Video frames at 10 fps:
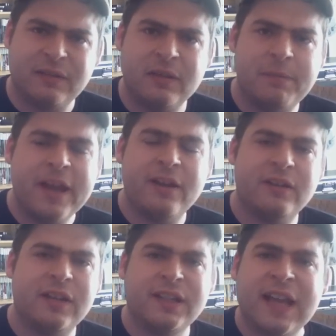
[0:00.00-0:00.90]
depending
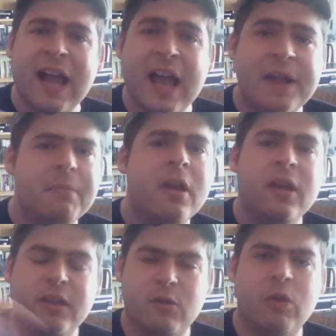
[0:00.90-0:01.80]
on the time
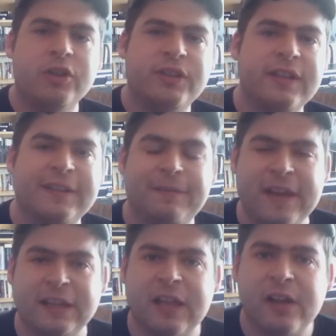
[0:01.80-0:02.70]
you're watching this
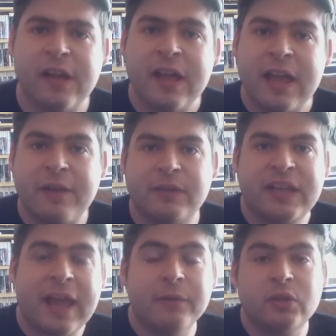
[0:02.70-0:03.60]
vlog, it was
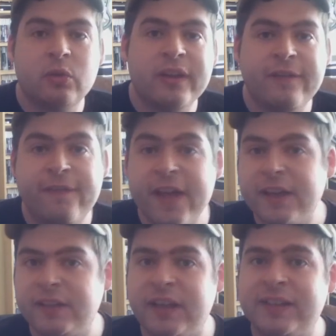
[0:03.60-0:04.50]
Cam's
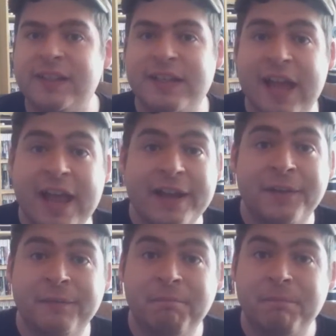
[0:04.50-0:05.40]
twenty-first yesterday.
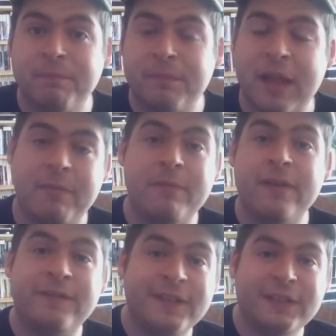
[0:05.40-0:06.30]
Happy
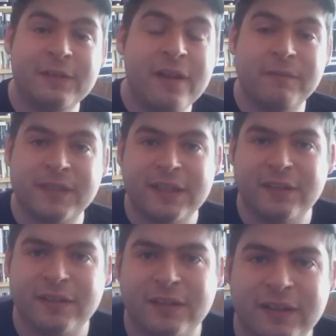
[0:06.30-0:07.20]
birthday to him,
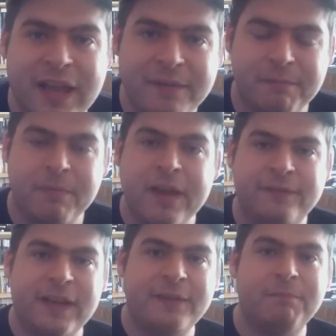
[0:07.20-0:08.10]
since late
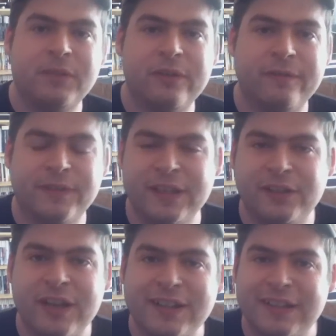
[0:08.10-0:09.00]
birthday to him
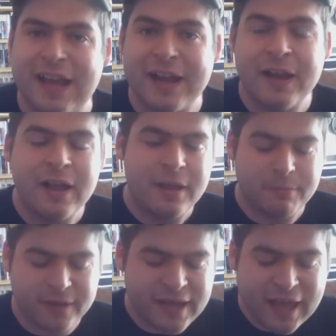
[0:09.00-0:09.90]
since yesterday.
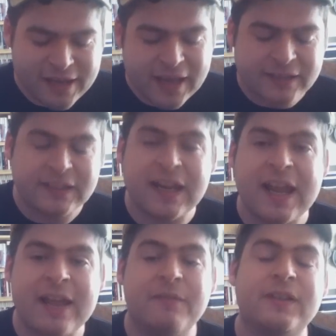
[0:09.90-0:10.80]
But yeah,
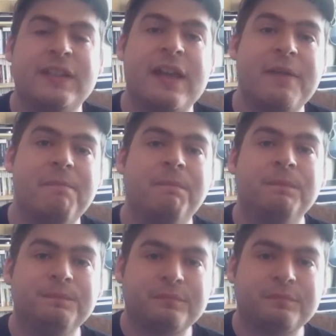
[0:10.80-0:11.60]
yesterday it was um,